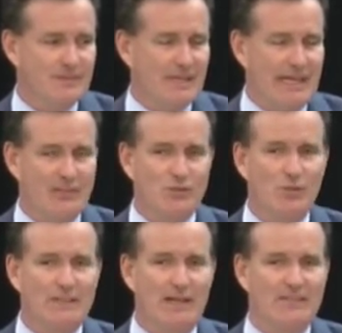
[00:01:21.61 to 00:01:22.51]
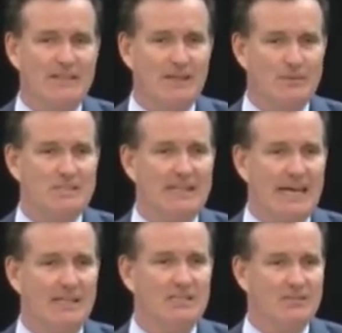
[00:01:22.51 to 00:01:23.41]
And truly, I think that was the
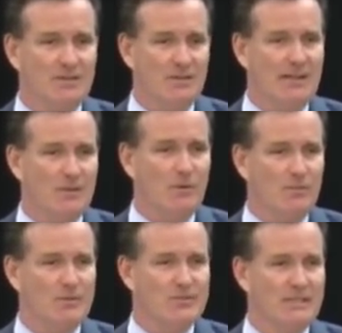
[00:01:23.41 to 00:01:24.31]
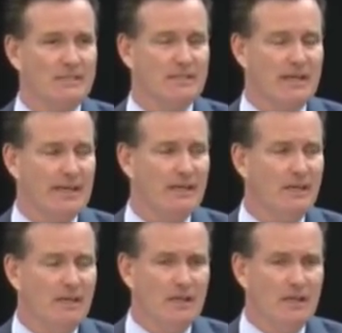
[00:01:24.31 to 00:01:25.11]
catalyst for a lot of what we're seeing today.